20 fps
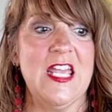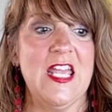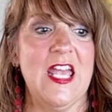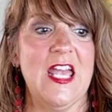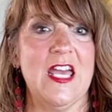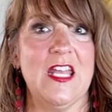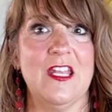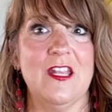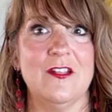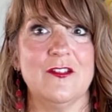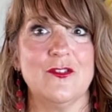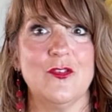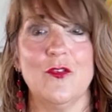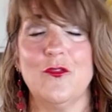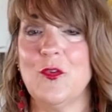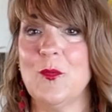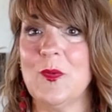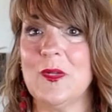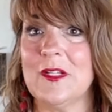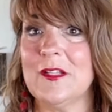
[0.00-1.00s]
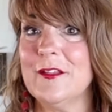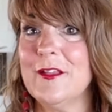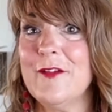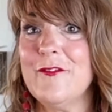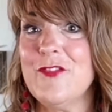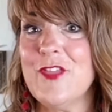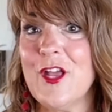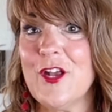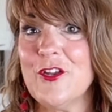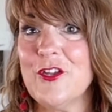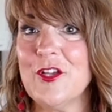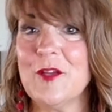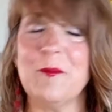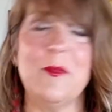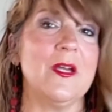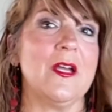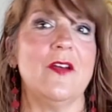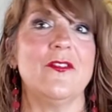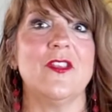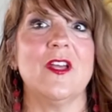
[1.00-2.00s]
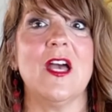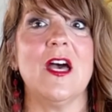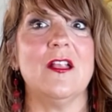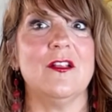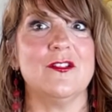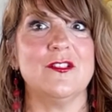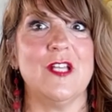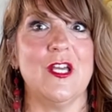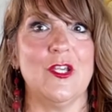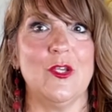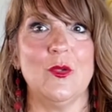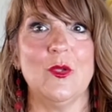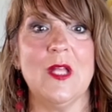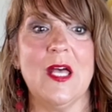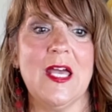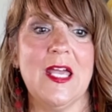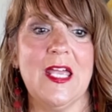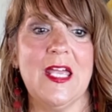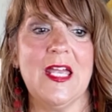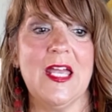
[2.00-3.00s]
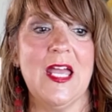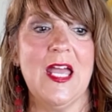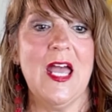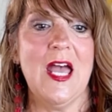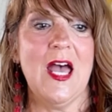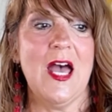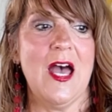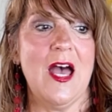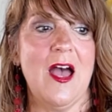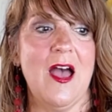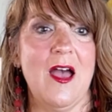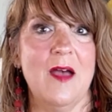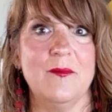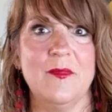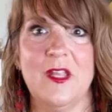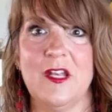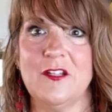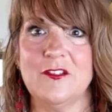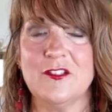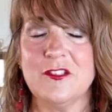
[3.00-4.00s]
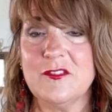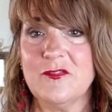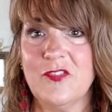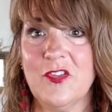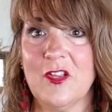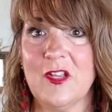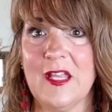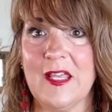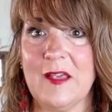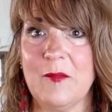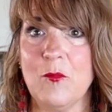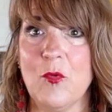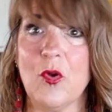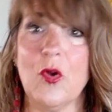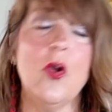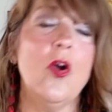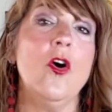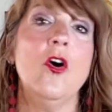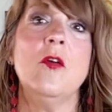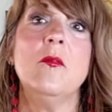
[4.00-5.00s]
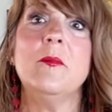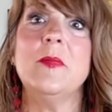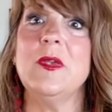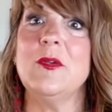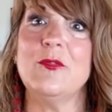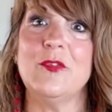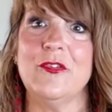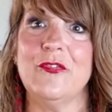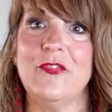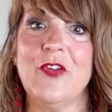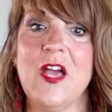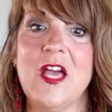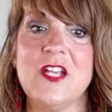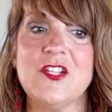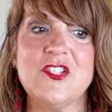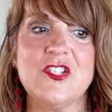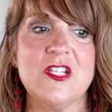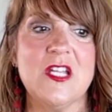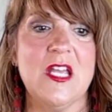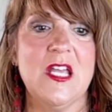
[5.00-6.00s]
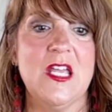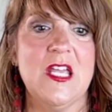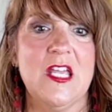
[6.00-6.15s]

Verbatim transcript: And so if you want to live there, you can pick out the colors that you like. Um, that'll just feel like more home, be refreshed.